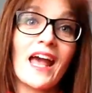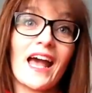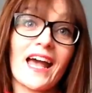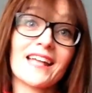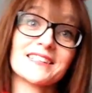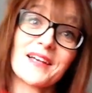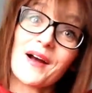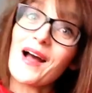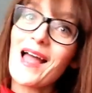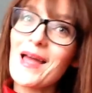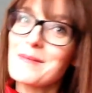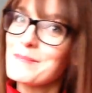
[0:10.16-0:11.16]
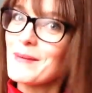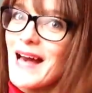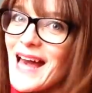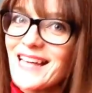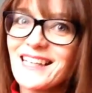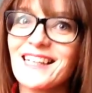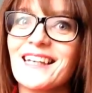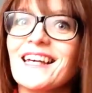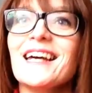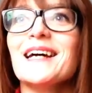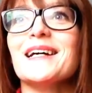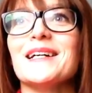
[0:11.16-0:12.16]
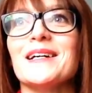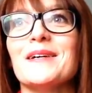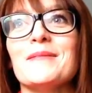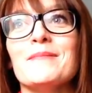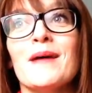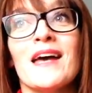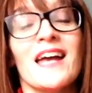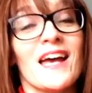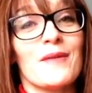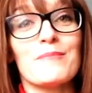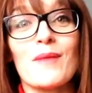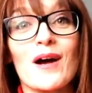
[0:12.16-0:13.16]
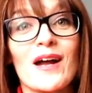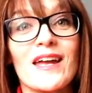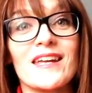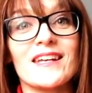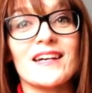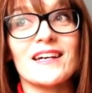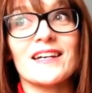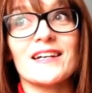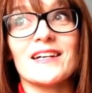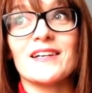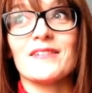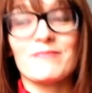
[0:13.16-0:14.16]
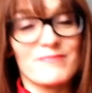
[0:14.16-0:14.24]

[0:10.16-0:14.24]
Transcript: and I am back. Um, my uh,